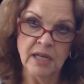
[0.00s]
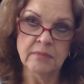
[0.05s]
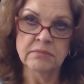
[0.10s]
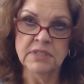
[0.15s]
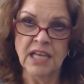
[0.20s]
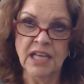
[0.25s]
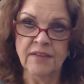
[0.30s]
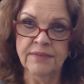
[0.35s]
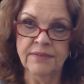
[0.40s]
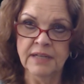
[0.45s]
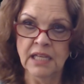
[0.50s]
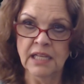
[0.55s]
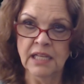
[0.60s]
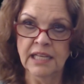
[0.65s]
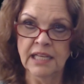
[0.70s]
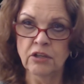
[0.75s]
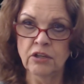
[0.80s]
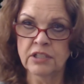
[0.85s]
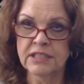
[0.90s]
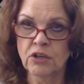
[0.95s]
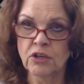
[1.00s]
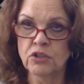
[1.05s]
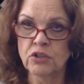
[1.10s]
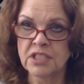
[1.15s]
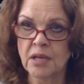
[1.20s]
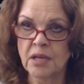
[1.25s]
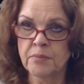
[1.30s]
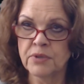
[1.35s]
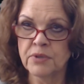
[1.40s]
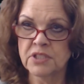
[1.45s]
definitely look those
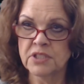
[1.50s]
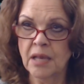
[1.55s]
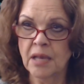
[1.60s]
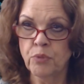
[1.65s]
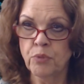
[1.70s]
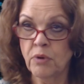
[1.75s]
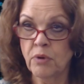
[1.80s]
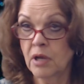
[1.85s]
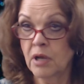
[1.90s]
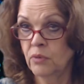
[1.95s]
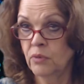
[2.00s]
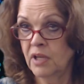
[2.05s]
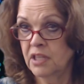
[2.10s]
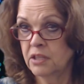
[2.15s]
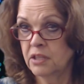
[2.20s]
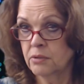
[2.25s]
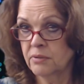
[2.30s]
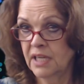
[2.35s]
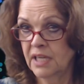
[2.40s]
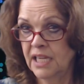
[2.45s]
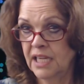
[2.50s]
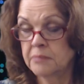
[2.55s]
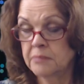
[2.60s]
numbers up, 113.